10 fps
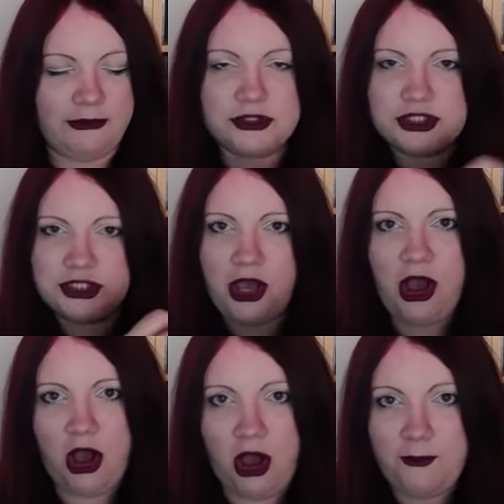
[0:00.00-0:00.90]
out to
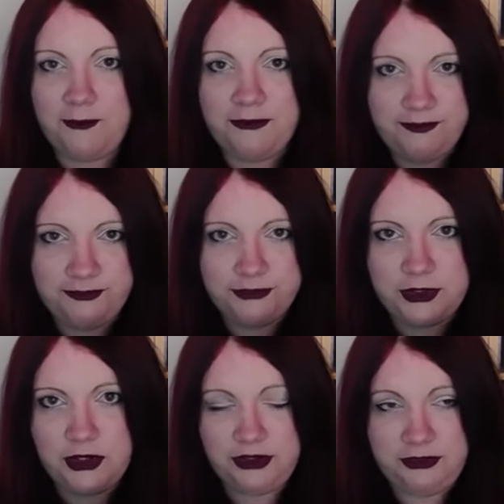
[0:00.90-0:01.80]
harm
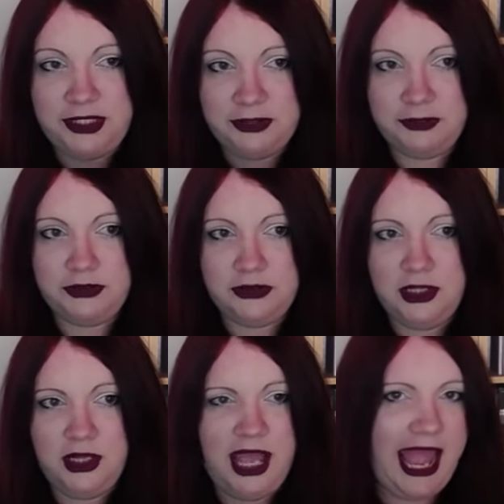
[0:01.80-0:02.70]
other
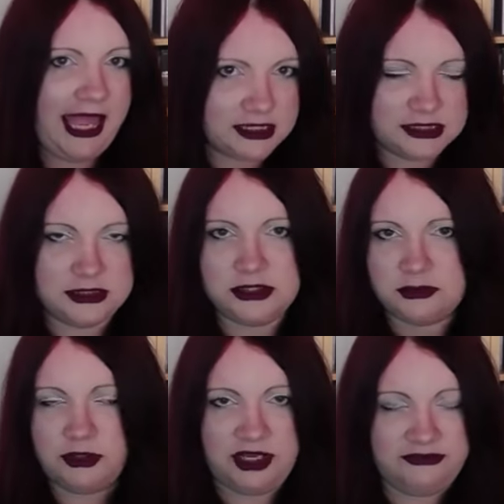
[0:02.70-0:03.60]
people,
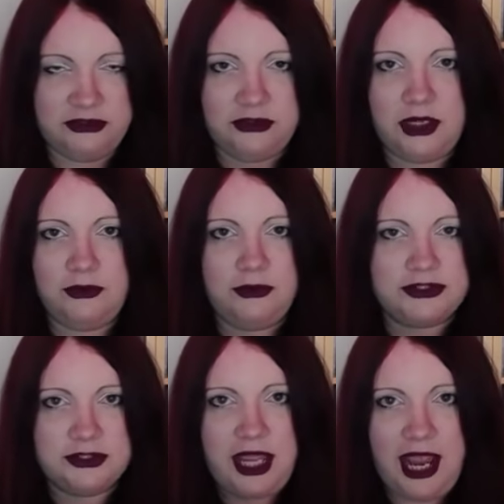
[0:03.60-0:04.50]
exes, whatever. I
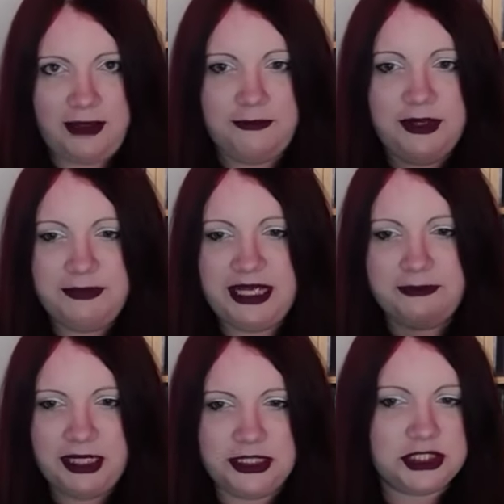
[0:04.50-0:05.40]
wasn't
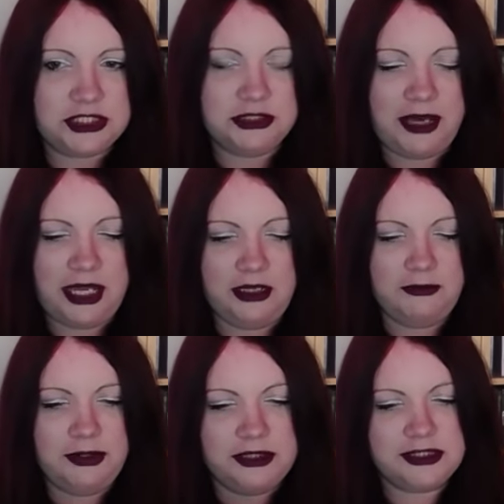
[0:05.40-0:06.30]
being malicious about
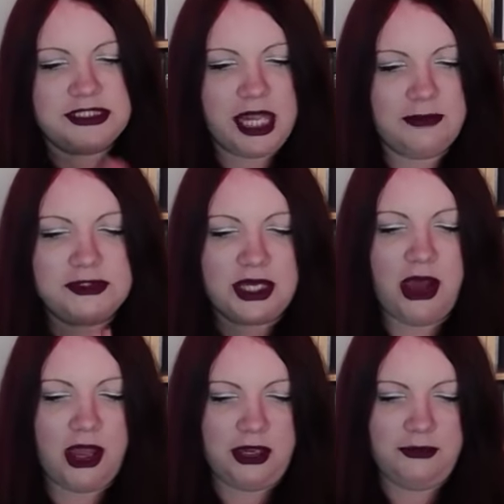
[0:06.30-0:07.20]
it. But at the same
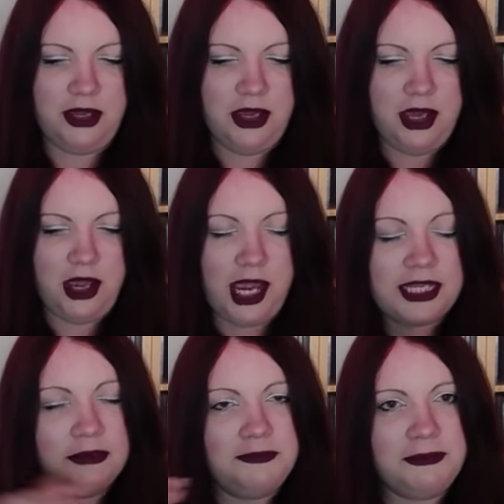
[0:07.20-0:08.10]
time,
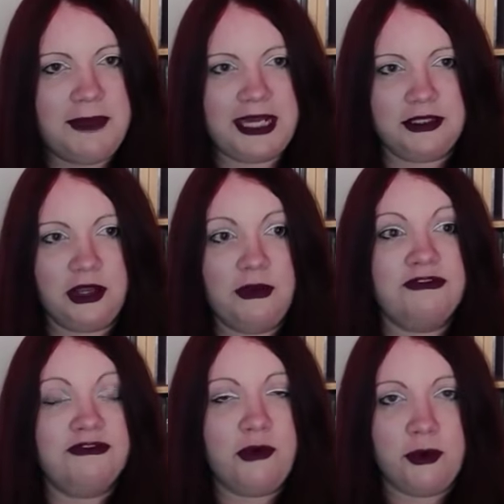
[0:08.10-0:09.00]
I can be better
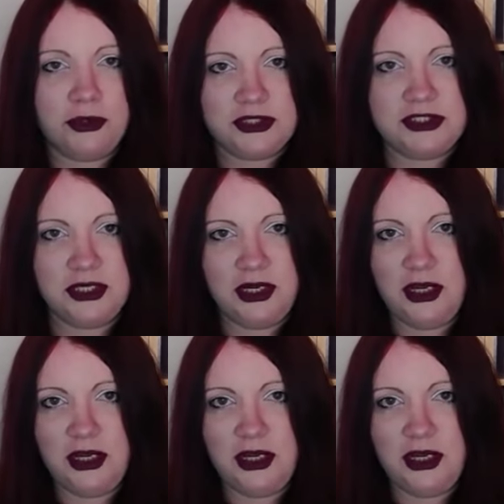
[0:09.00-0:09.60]
going forward.